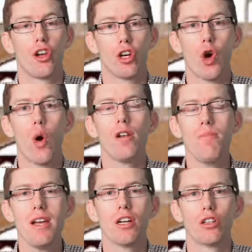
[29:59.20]
they're going to
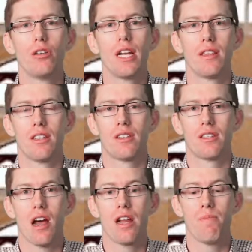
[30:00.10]
be included in the
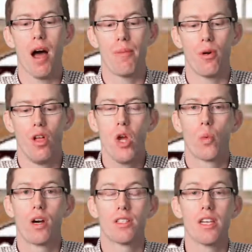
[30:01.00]
study Bible,
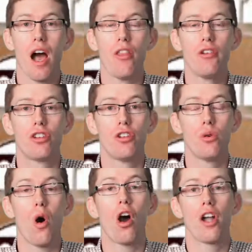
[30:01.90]
whereas the other
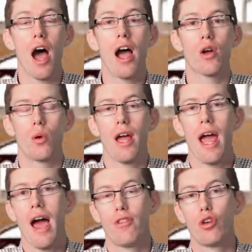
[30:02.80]
two are not going to
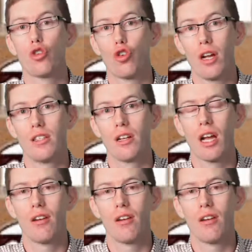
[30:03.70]
have those creeds and